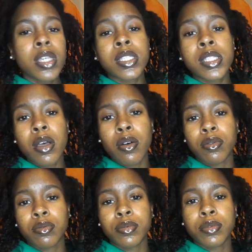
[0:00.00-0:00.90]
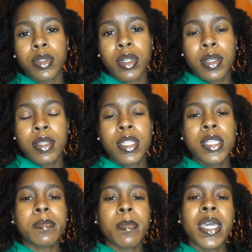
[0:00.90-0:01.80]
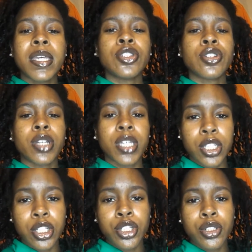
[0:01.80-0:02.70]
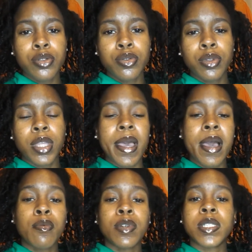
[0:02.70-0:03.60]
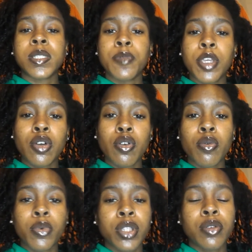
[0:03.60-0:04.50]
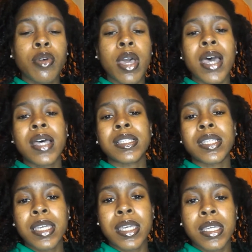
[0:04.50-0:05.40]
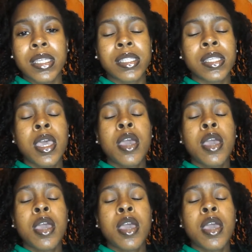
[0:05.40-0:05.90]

So, this major issue that I want to speak on with you guys is